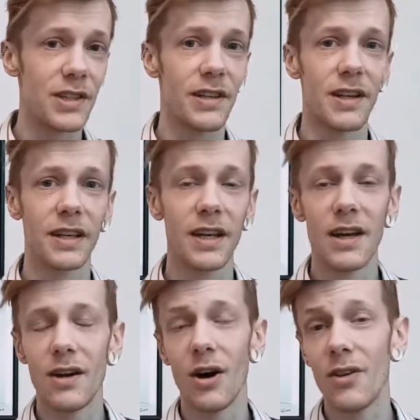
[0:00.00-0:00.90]
I think,
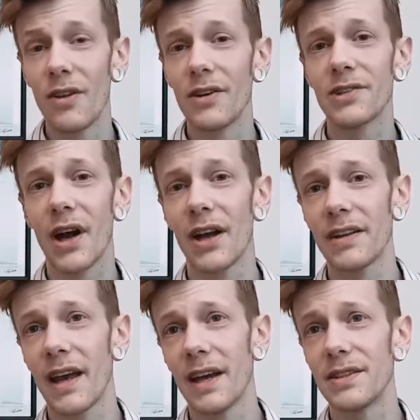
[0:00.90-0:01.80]
on those kind
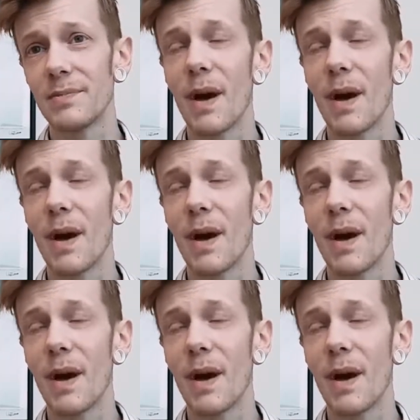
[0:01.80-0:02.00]
of days.